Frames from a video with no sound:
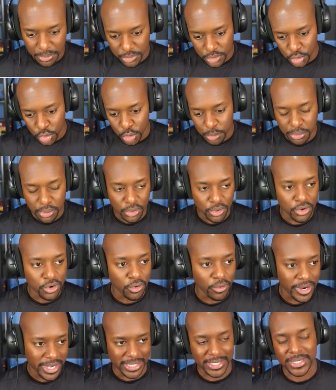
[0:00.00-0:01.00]
to
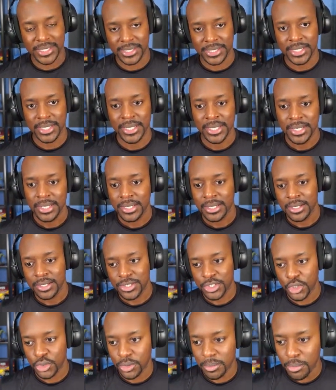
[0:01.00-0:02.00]
progress.
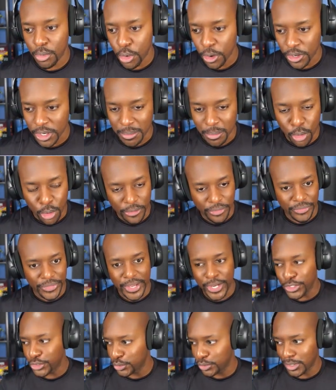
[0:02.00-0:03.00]
So the more
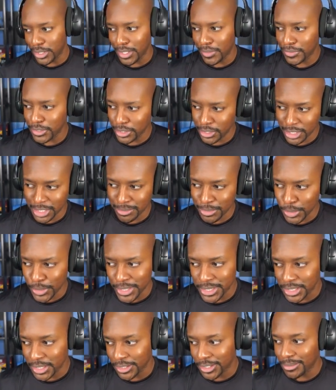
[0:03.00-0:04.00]
things you give to the
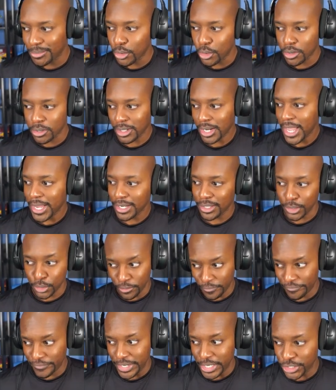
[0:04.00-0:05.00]
community center, the more like
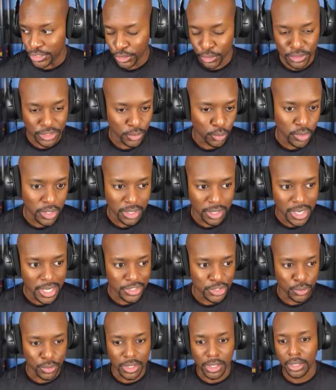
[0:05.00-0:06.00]
new features and
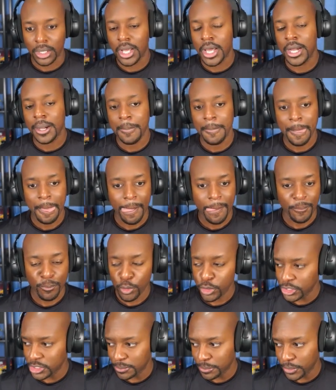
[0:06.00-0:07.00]
whatnot you unlock,
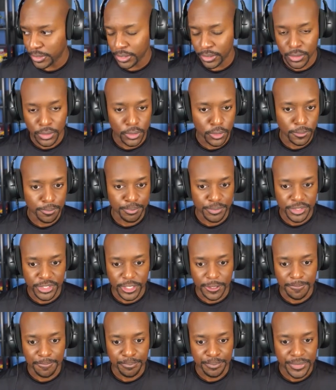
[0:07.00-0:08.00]
which is pretty cool.
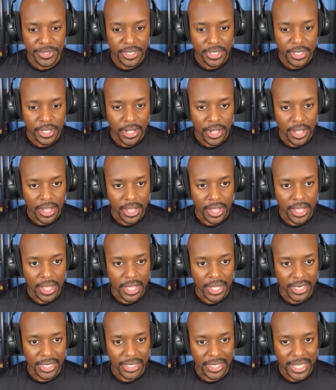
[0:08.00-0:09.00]
So
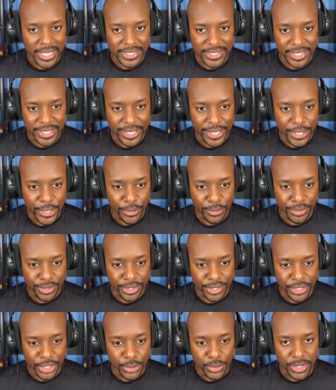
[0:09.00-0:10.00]
let's go
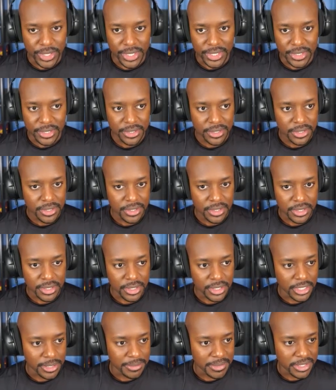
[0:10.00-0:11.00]
and do it.
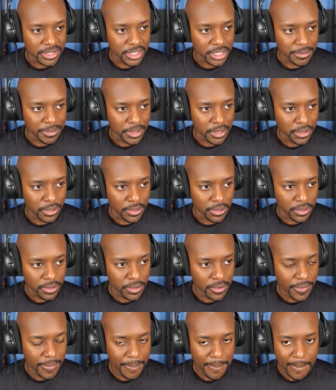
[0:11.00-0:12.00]
It's up
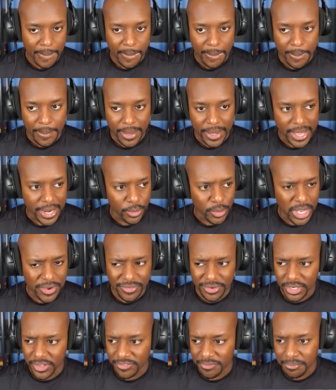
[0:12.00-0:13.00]
here. I don't have
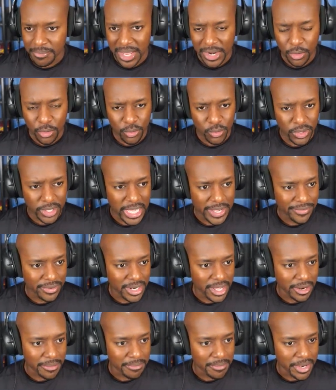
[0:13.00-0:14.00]
enough. I don't really have a
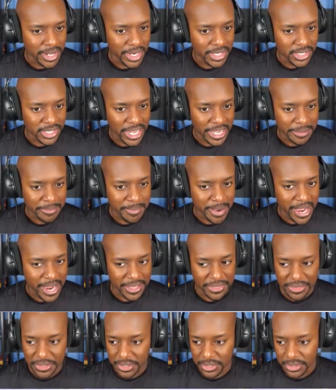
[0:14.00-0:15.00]
lot of money to like buy
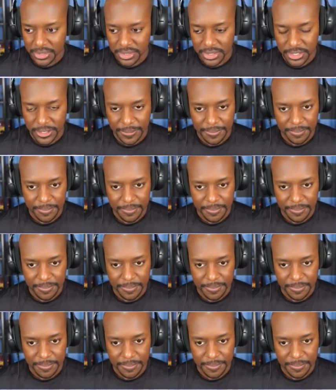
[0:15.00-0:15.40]
things,